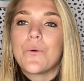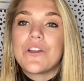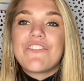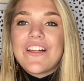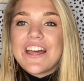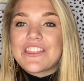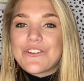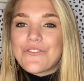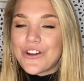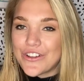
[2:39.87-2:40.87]
we felt like
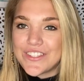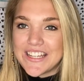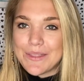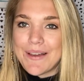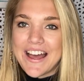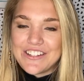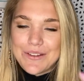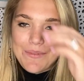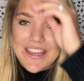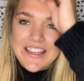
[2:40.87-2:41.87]
the royalty of the
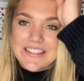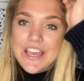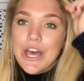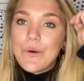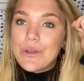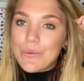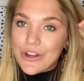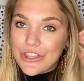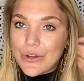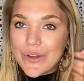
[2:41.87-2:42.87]
pageant because we
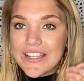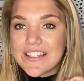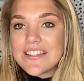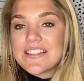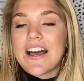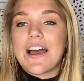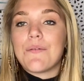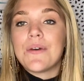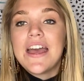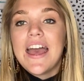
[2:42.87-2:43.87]
were the queens at the
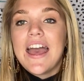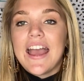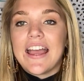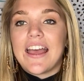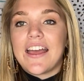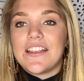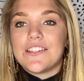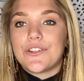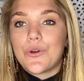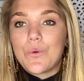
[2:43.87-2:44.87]
time,
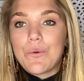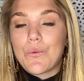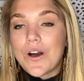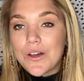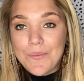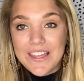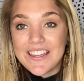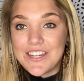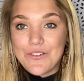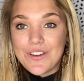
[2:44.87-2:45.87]
and we were
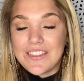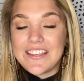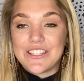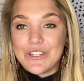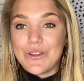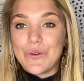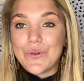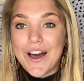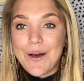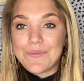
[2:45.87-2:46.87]
welcoming this
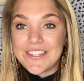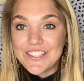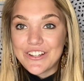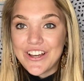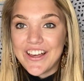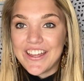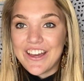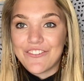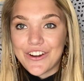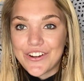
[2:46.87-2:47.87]
new sisterhood
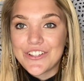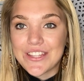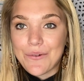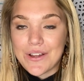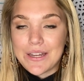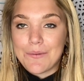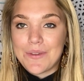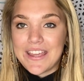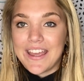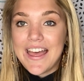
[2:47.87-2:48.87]
of girls that were going to
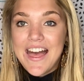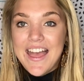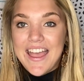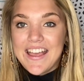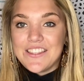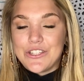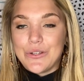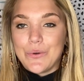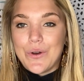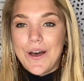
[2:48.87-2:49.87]
be
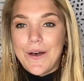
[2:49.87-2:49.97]
into